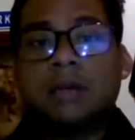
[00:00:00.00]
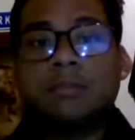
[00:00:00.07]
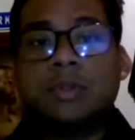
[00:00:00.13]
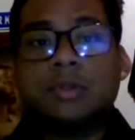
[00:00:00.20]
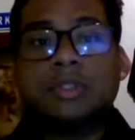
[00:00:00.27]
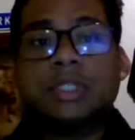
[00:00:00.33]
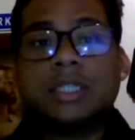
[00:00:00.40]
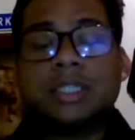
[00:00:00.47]

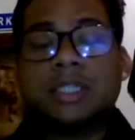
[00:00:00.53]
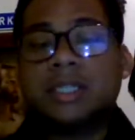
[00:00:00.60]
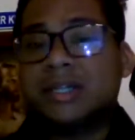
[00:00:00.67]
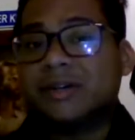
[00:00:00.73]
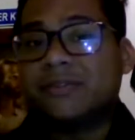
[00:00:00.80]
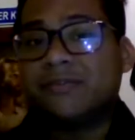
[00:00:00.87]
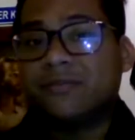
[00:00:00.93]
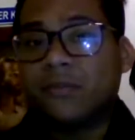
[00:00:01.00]
using
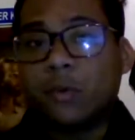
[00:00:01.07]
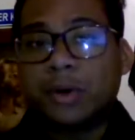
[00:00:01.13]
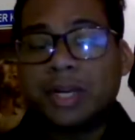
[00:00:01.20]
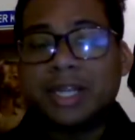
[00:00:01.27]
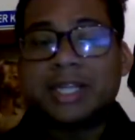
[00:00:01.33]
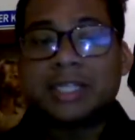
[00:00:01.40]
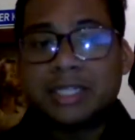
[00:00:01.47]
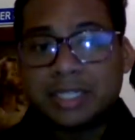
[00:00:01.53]
the
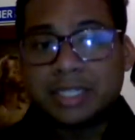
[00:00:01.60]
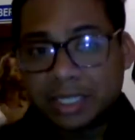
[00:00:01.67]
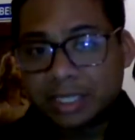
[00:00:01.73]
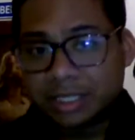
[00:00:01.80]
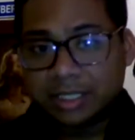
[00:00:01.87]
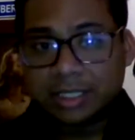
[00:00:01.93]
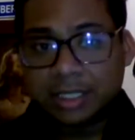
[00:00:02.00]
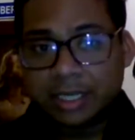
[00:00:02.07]
40s
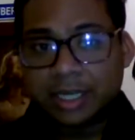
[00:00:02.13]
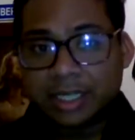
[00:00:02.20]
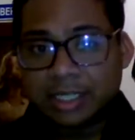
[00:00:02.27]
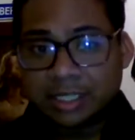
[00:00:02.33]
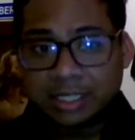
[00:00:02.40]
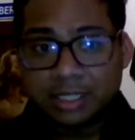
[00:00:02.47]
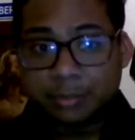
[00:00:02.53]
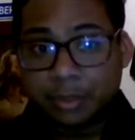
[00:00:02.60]

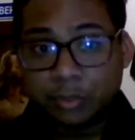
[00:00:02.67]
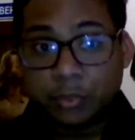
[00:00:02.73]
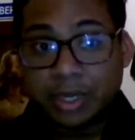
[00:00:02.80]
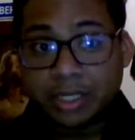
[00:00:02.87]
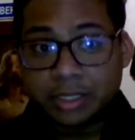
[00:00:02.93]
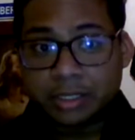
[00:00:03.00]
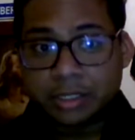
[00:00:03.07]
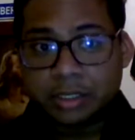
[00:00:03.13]
as my
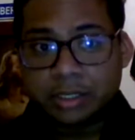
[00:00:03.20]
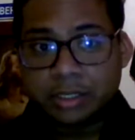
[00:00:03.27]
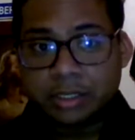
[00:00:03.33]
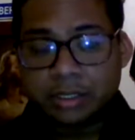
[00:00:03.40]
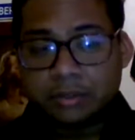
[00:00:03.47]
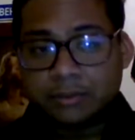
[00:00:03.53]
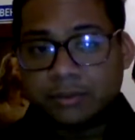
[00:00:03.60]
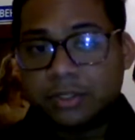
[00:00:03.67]

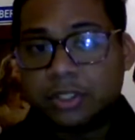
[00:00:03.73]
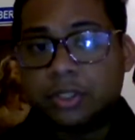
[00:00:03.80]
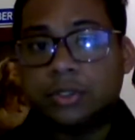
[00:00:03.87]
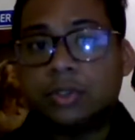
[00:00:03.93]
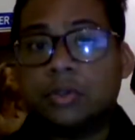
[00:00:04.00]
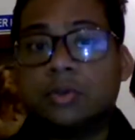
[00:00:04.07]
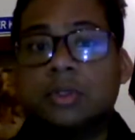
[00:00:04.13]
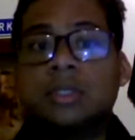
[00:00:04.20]
weights
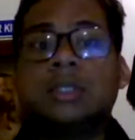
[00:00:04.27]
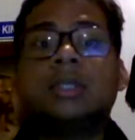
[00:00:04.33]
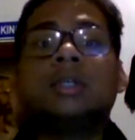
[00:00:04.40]
to